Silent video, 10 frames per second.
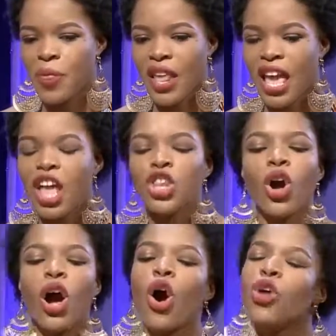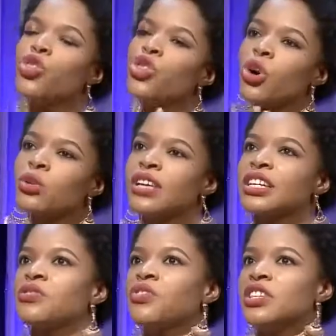No, no title
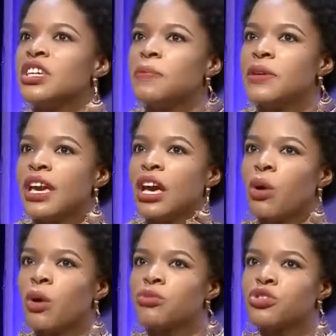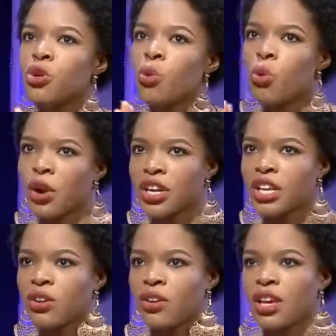for the EP yet. I'm still working
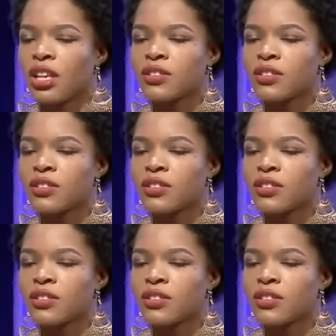on it.